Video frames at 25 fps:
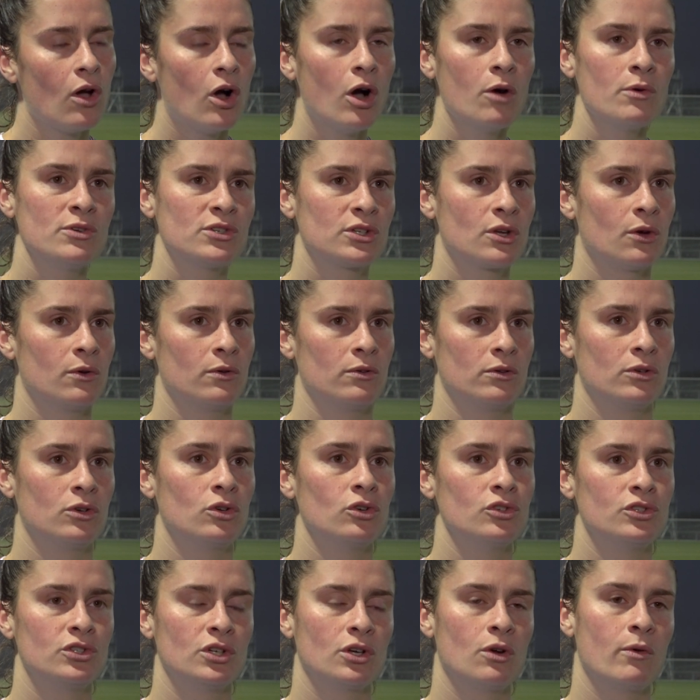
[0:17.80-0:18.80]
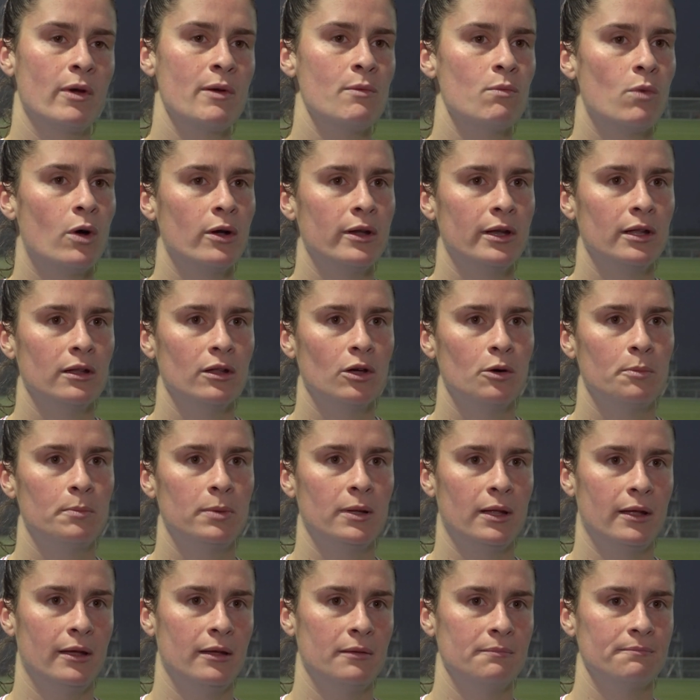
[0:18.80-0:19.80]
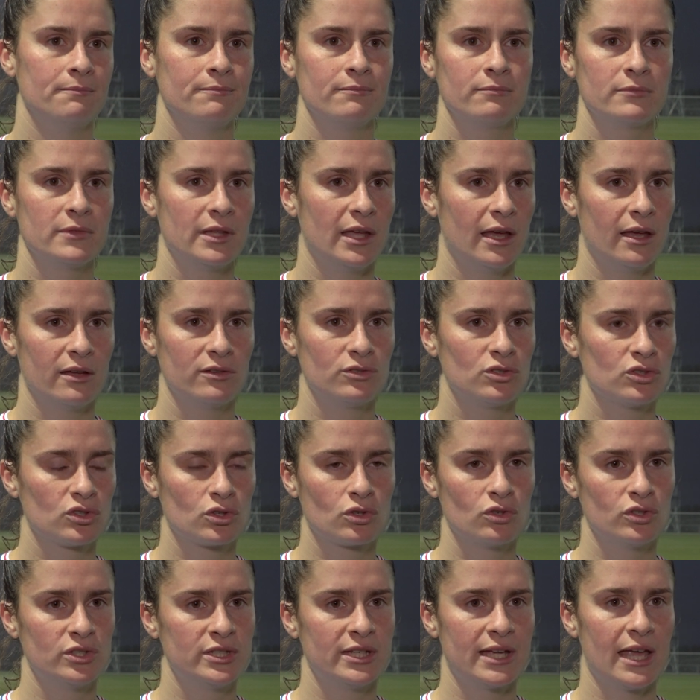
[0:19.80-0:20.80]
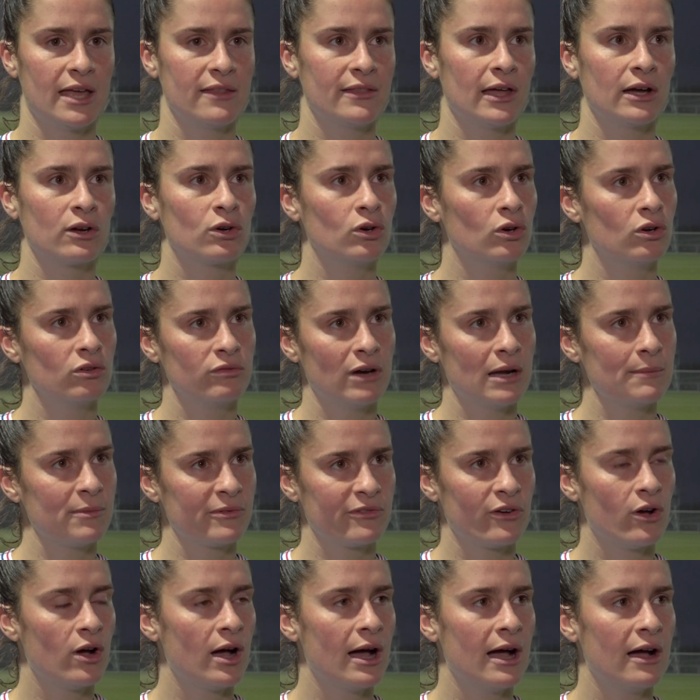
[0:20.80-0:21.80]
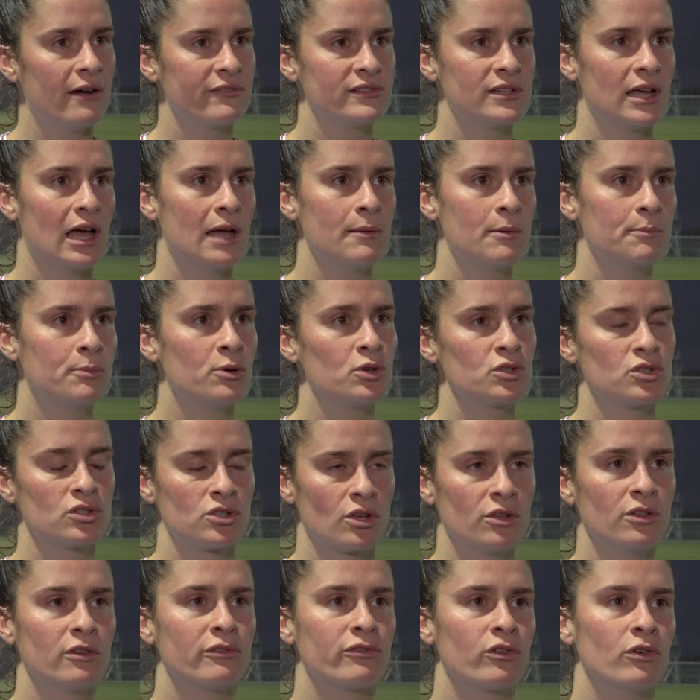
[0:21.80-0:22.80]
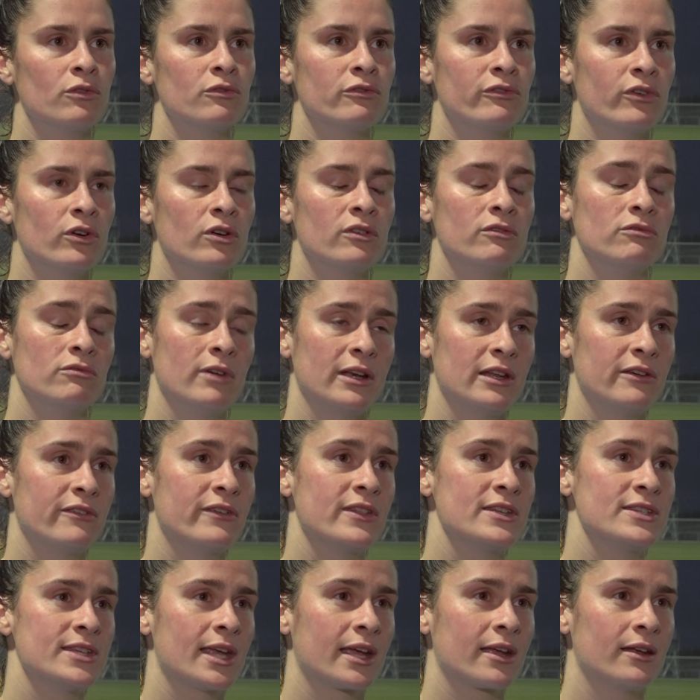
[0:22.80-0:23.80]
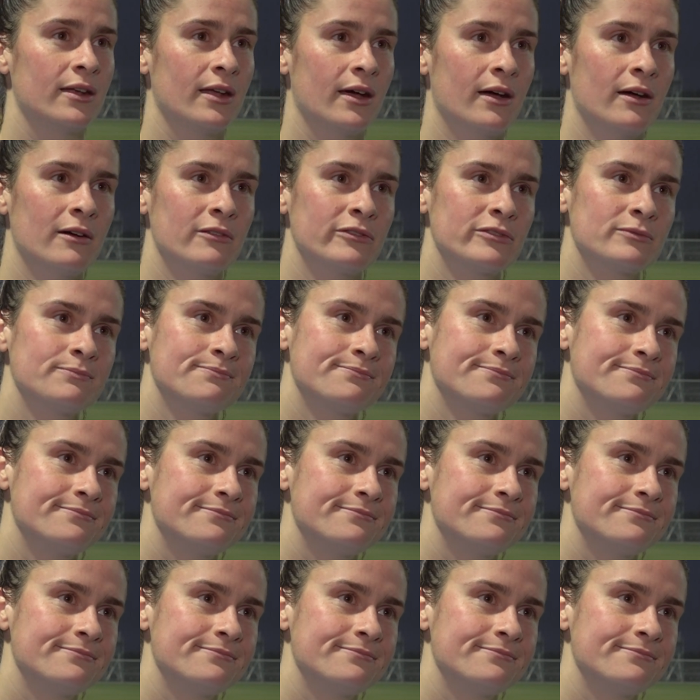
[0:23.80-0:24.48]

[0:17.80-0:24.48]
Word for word: Always go, good to go in one nil up. Um, yeah, just good to get that goal right before half time. It puts us on the front foot, ready for the second half.